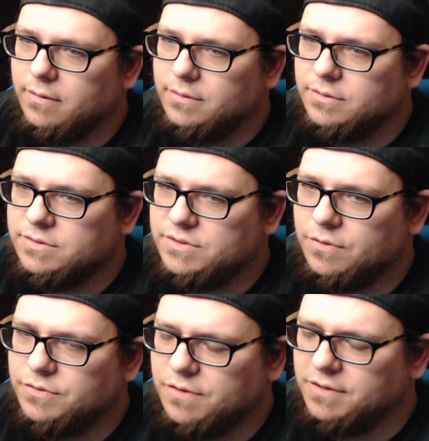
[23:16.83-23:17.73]
So
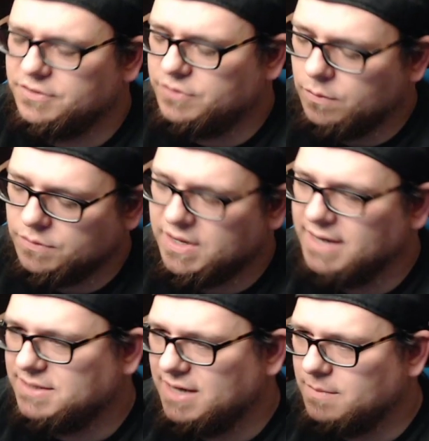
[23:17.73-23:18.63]
there's this whole side
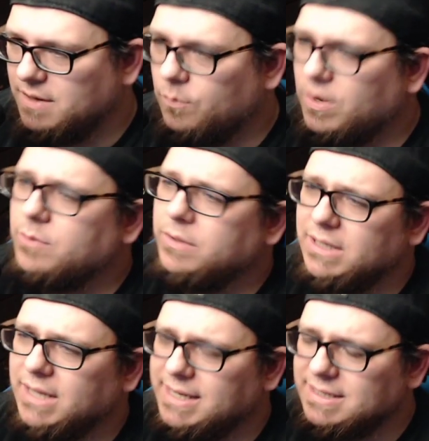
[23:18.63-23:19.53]
segment. What I really
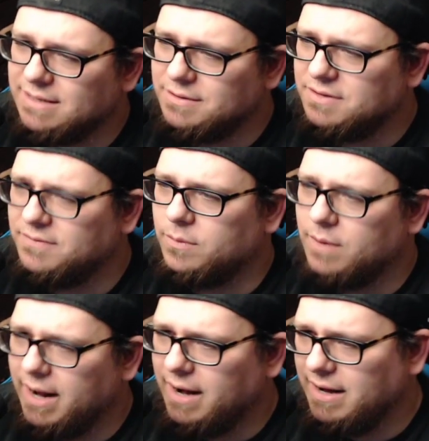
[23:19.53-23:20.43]
like is that there's a
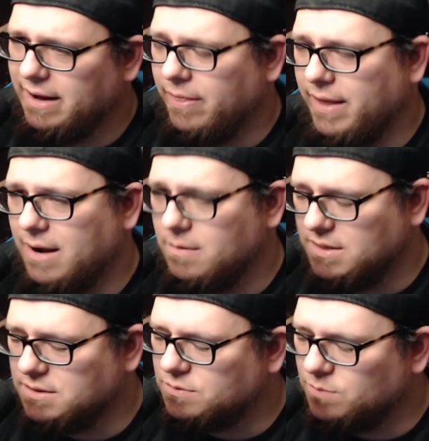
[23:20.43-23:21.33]
variety in the
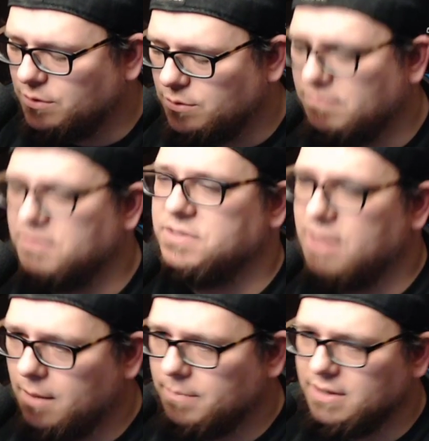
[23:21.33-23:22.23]
enemies as well. You have the
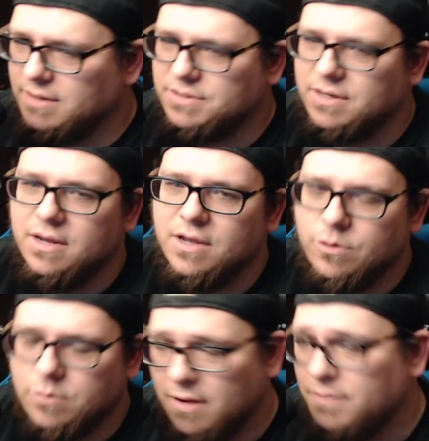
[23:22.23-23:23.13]
zombies,
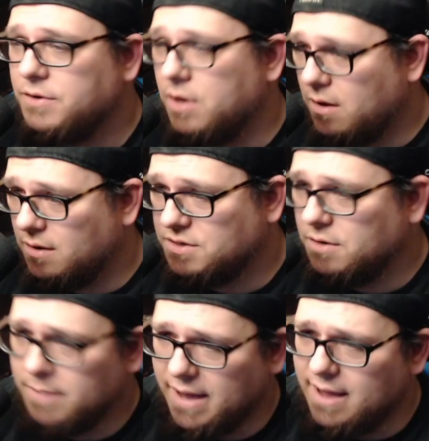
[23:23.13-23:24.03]
you have the dogs, they're
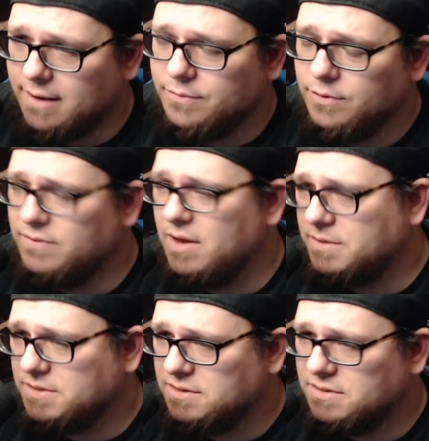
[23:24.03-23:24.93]
back. You have
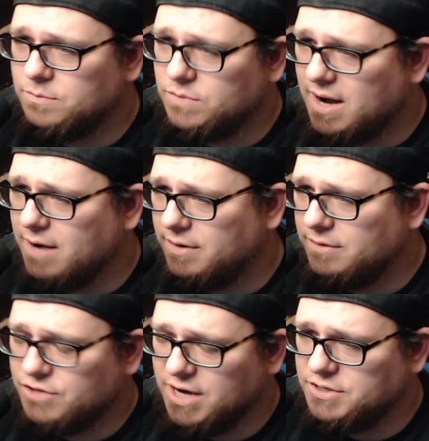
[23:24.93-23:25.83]
Nemesis, Tyrant
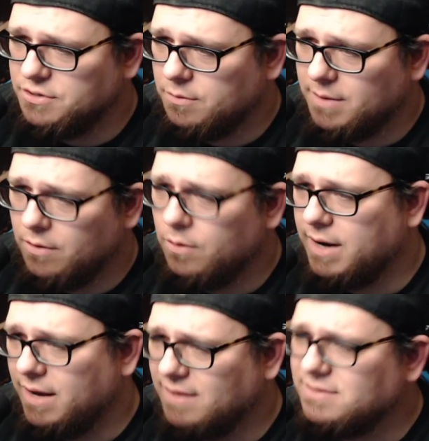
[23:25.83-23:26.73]
chasing you around.
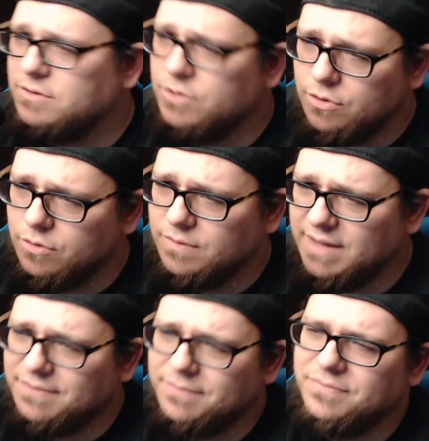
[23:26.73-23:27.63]
Okay, that's new.
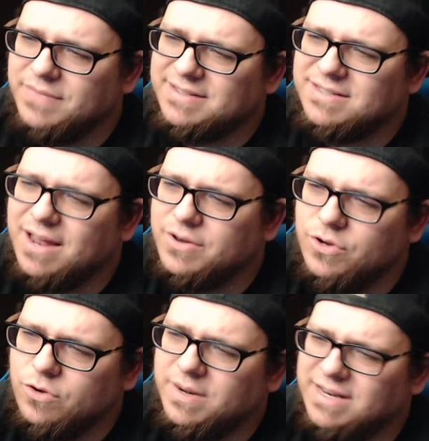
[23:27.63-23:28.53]
That's not
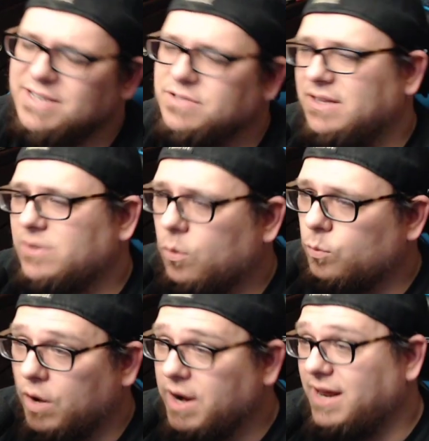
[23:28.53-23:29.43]
new, but it is that the whole
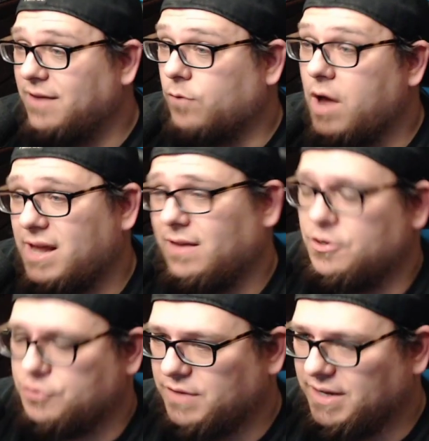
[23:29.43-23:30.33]
running and rocket
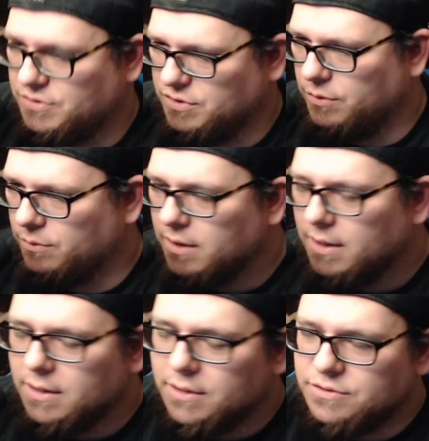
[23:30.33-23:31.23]
launcher thing is new.
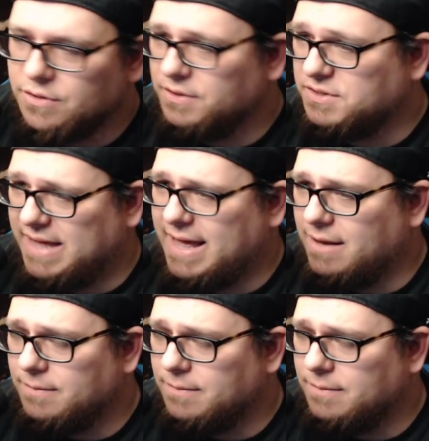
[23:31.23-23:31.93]
So there's that.